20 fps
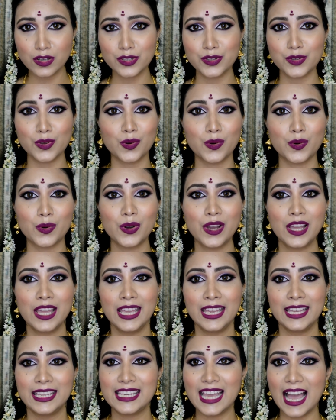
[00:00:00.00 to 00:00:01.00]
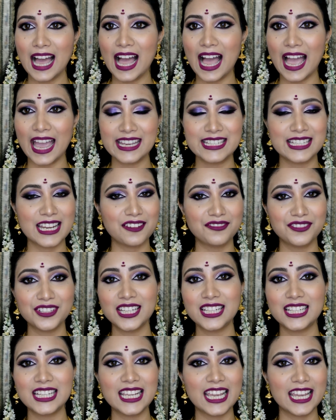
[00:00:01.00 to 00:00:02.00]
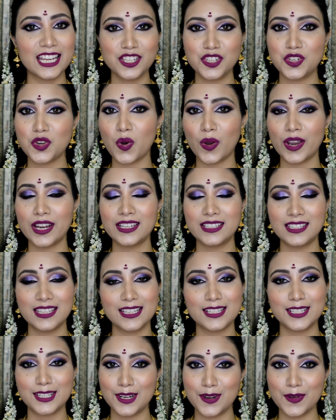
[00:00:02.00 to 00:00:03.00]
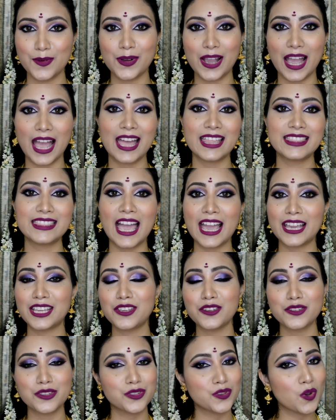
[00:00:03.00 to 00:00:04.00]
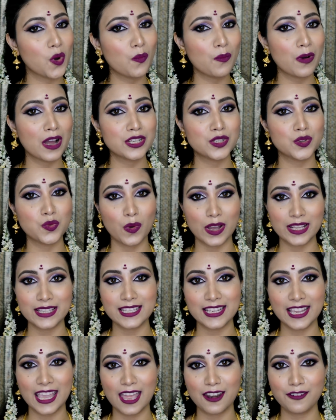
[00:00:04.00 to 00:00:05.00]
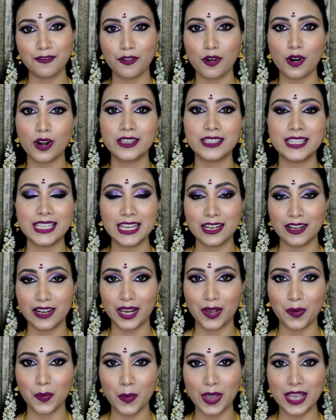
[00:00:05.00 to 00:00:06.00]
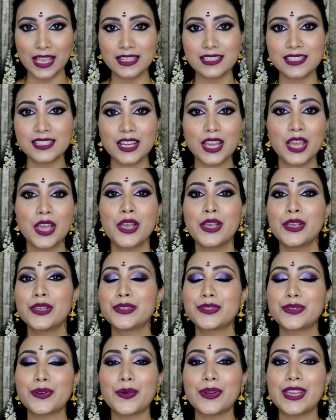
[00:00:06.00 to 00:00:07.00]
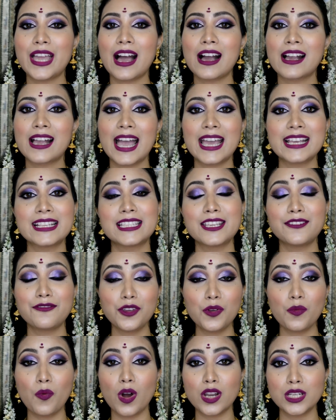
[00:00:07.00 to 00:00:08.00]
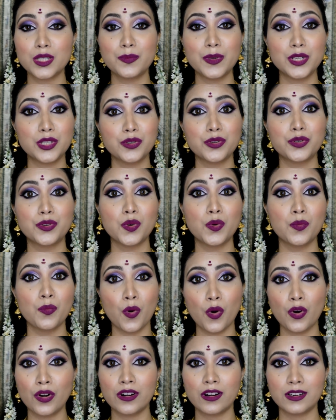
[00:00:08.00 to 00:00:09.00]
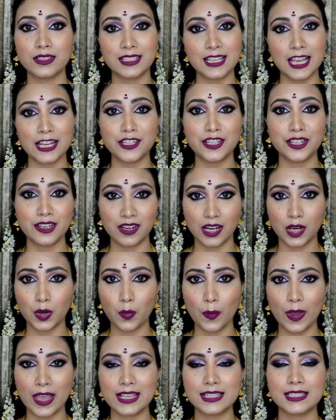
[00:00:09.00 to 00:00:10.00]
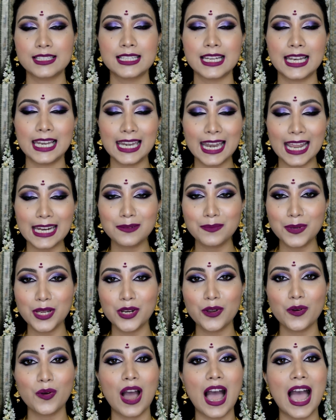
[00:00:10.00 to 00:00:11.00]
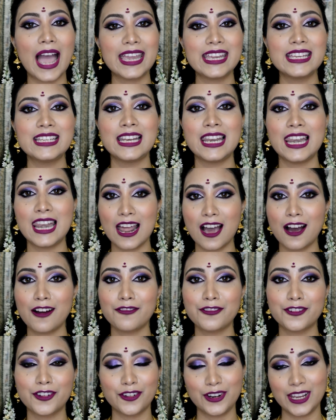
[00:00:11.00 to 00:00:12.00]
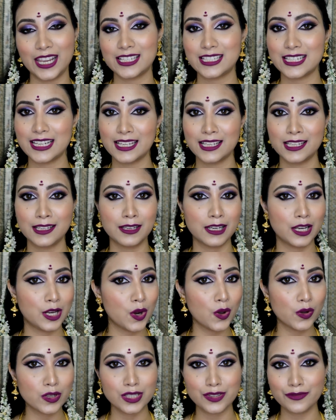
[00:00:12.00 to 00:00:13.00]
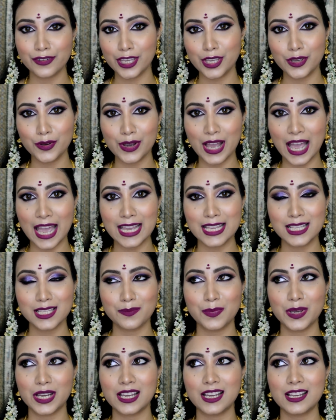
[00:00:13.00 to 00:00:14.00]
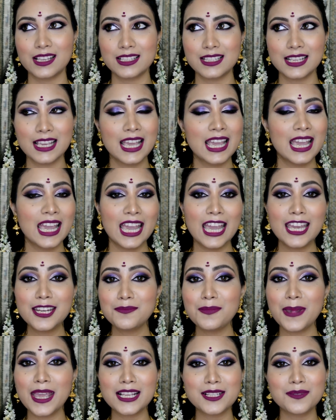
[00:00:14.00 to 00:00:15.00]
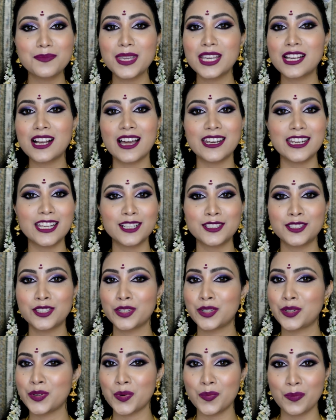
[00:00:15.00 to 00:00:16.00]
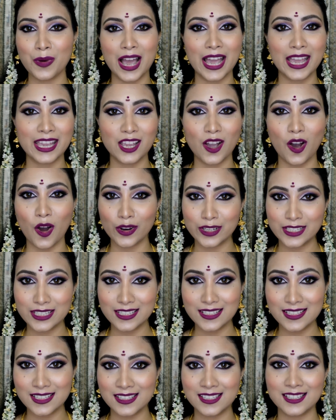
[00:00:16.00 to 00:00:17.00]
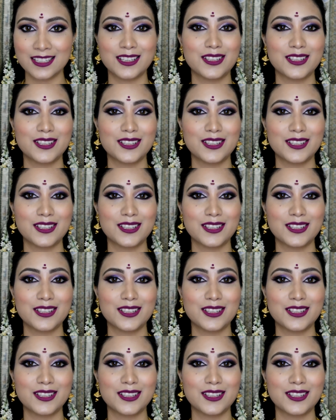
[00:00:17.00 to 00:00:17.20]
So yeah, I definitely enjoyed this look, and thank you so much once again for the request. So yeah guys, if you want me to do more such requests, let me know. I love creating looks for you guys because it makes me connect to my audience.